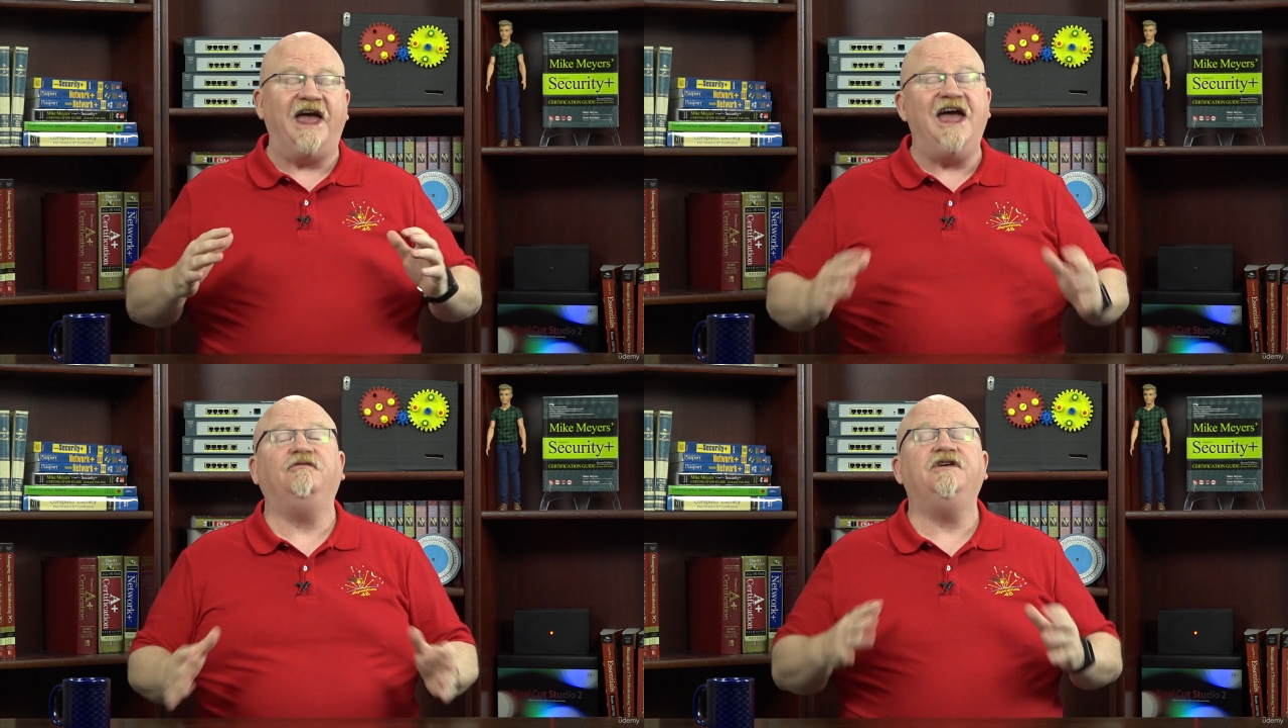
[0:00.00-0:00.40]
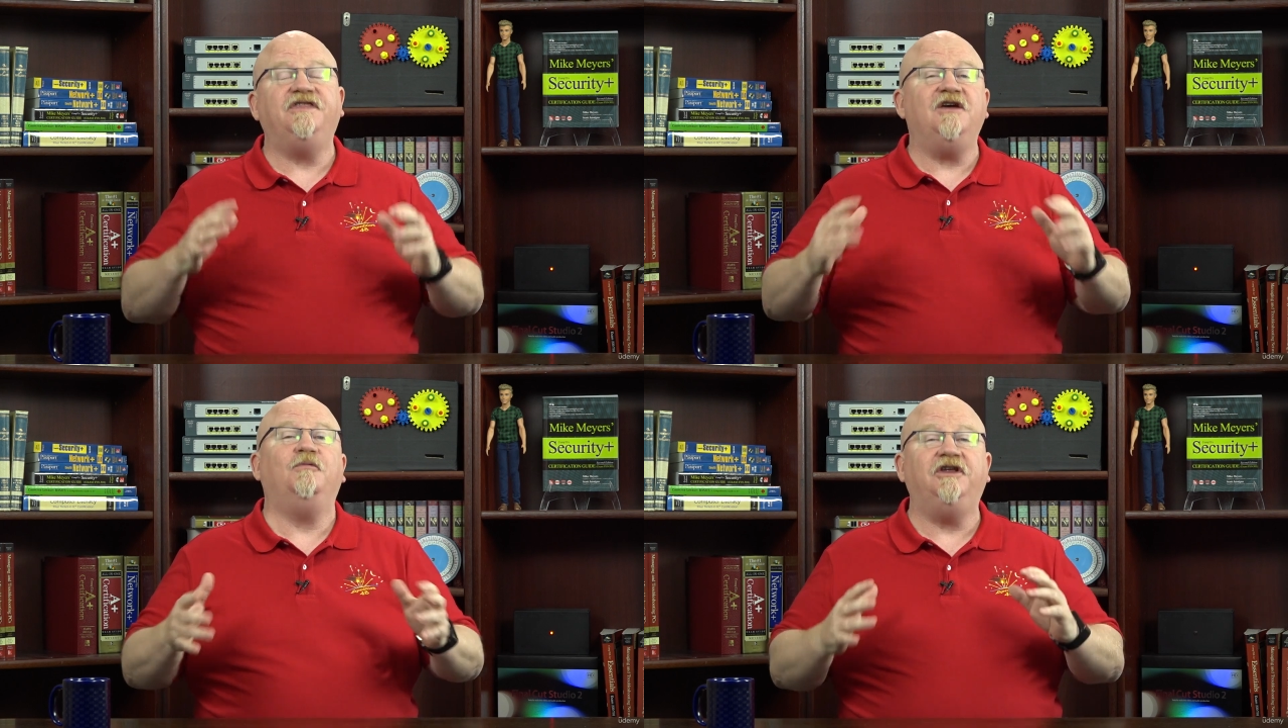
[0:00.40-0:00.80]

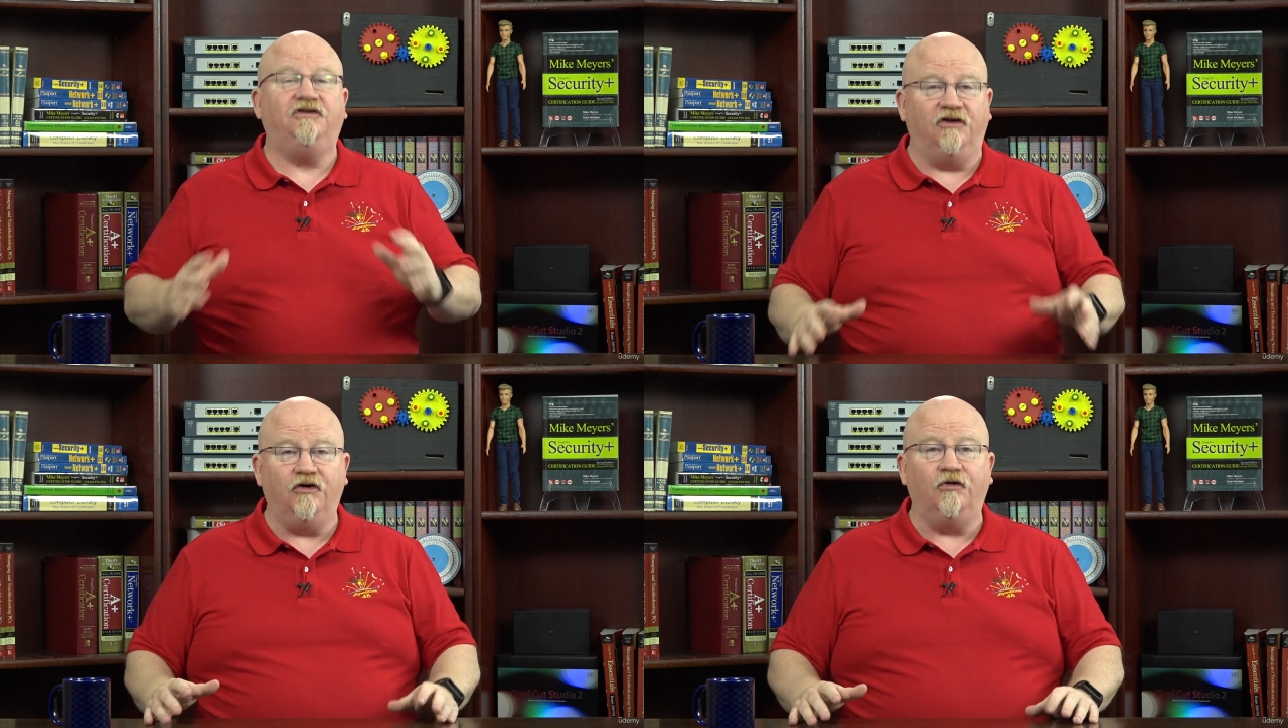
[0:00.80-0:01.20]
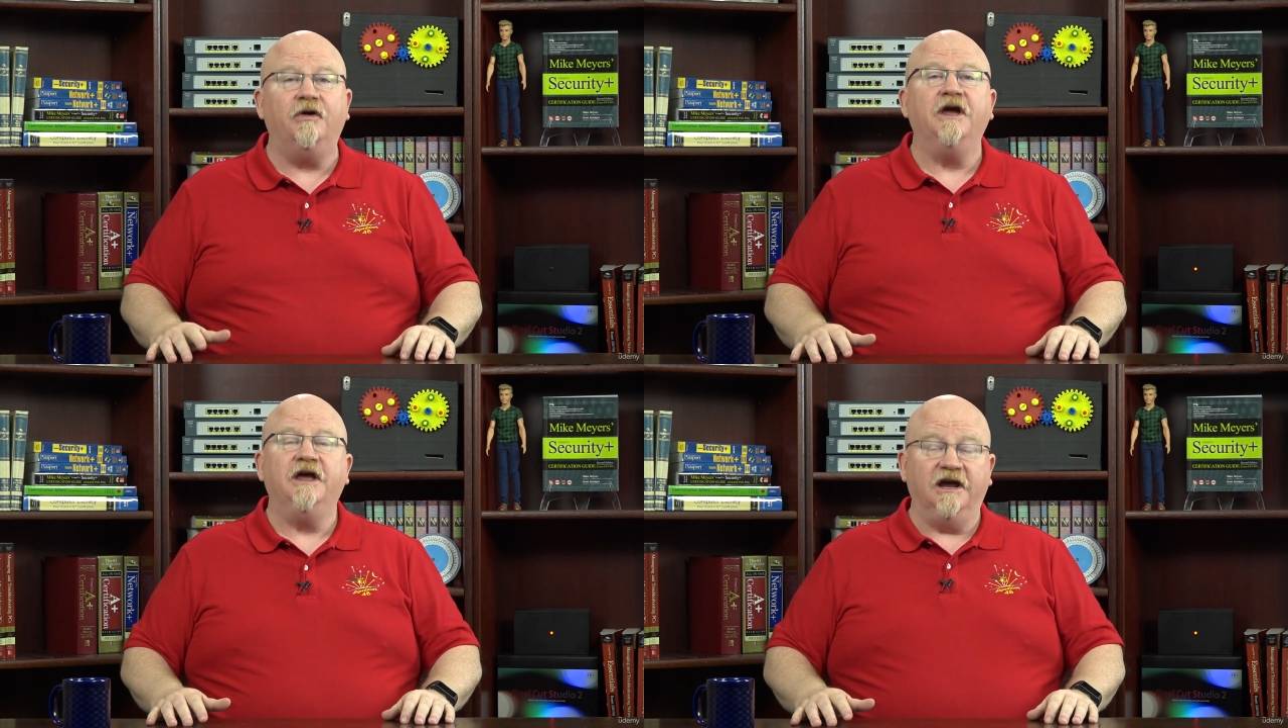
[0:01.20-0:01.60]
everything we do
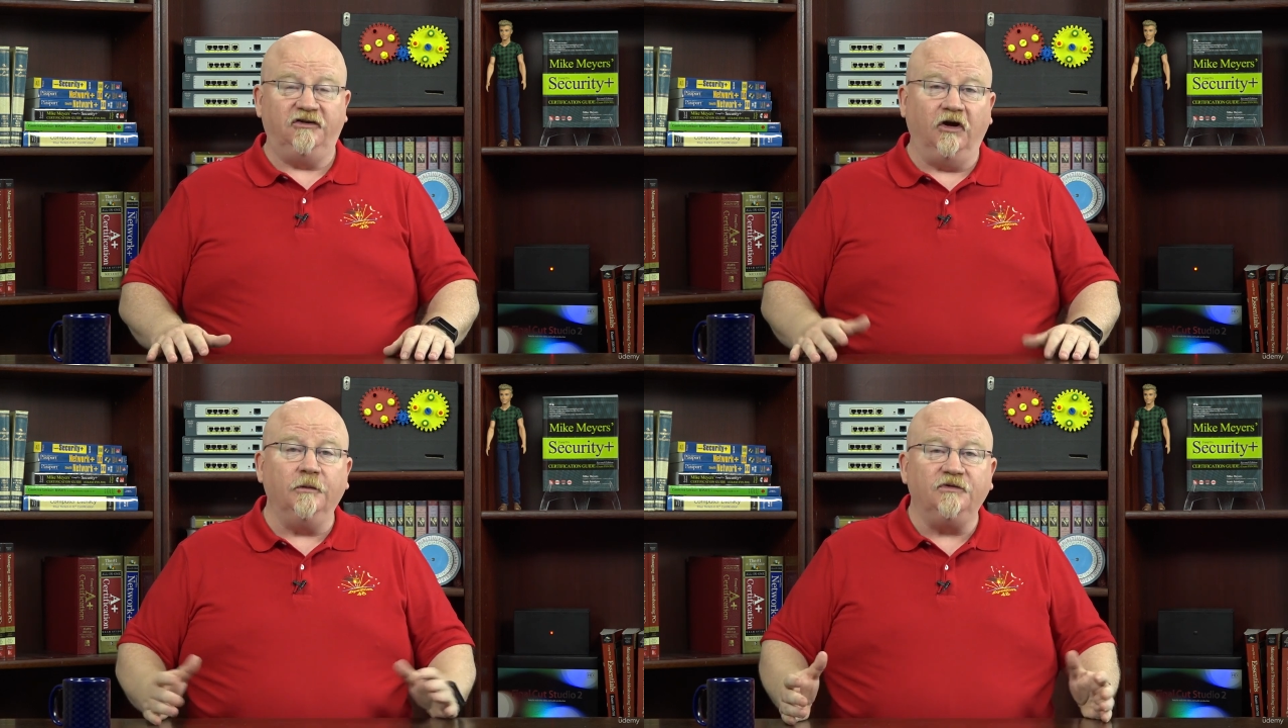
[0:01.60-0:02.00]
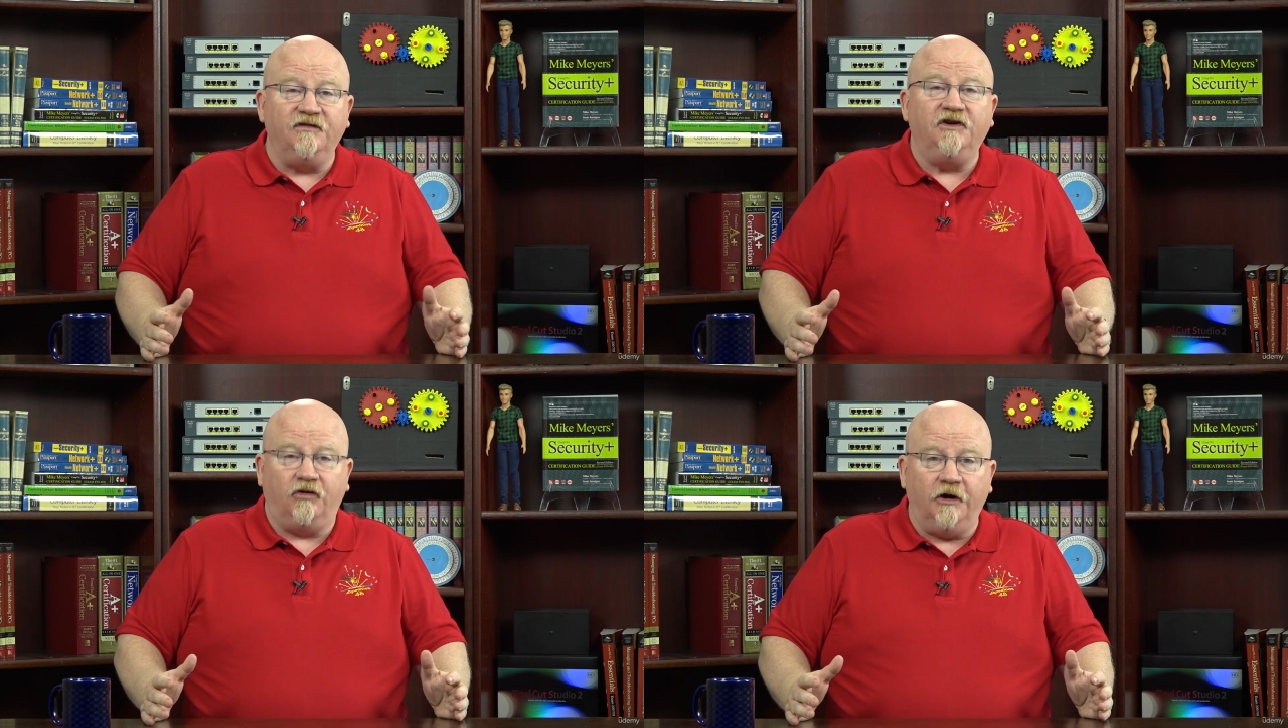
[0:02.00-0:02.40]
in terms of
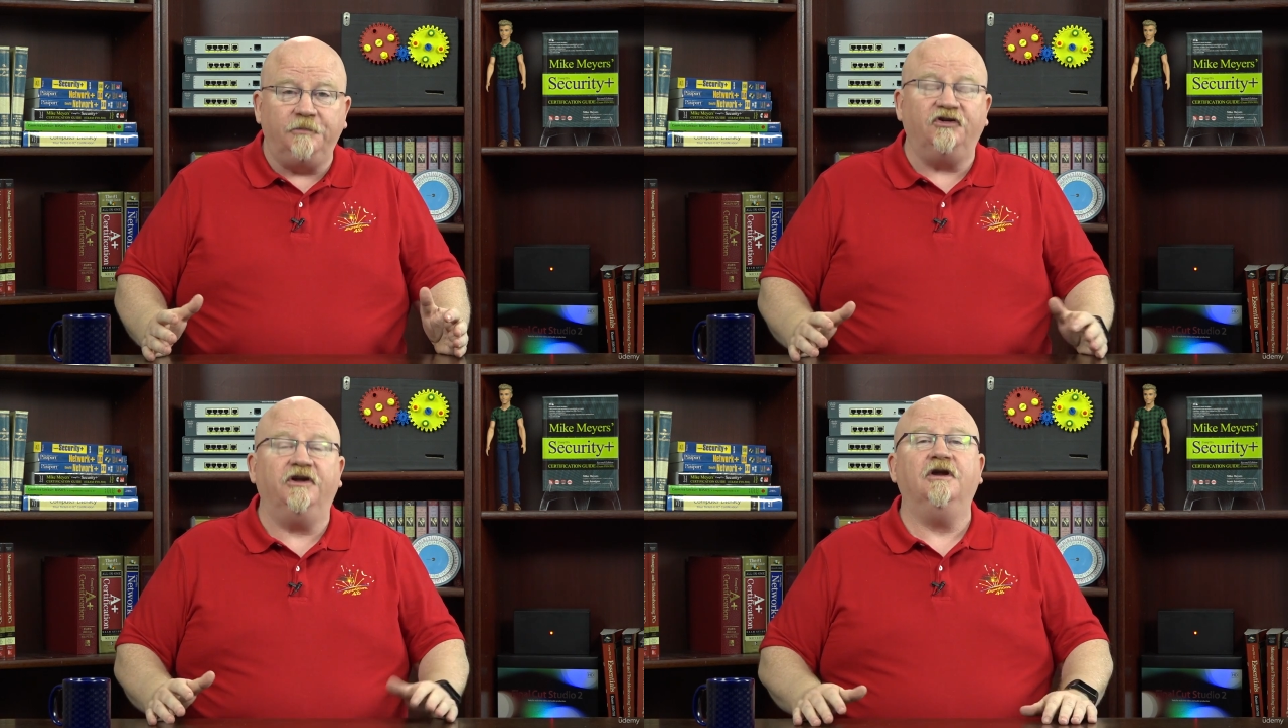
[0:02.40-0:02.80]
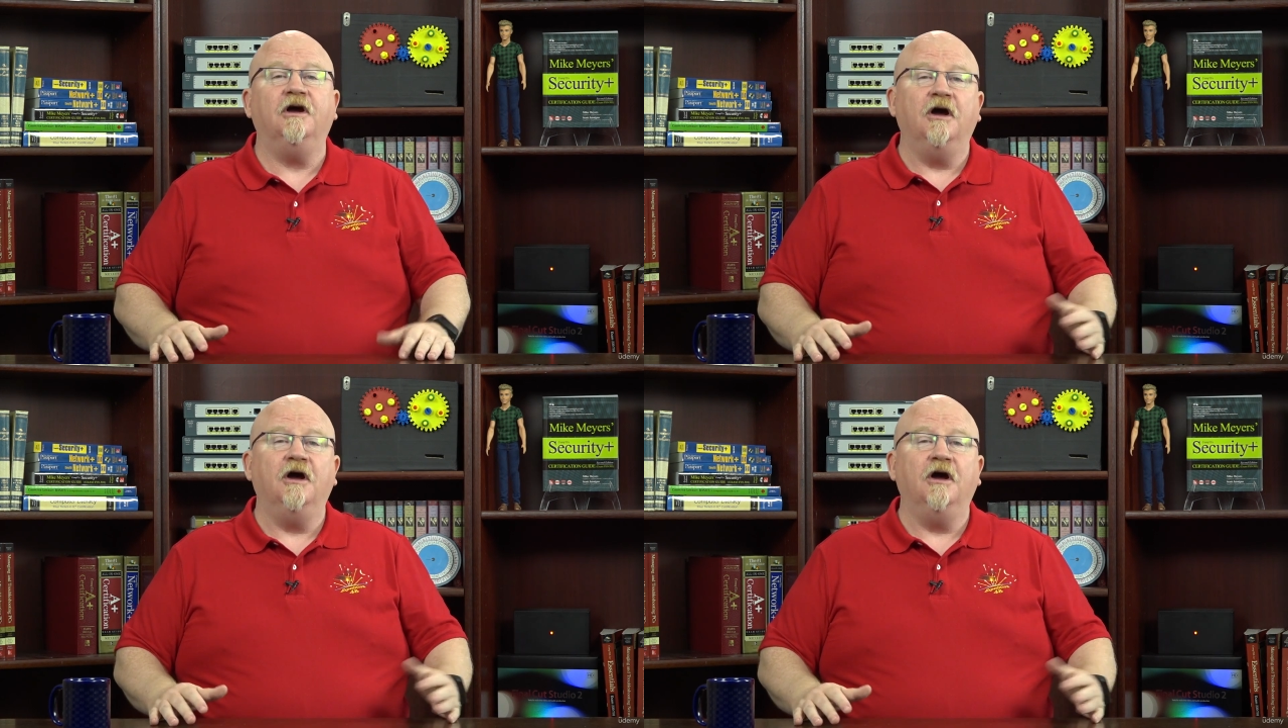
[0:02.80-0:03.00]
encryption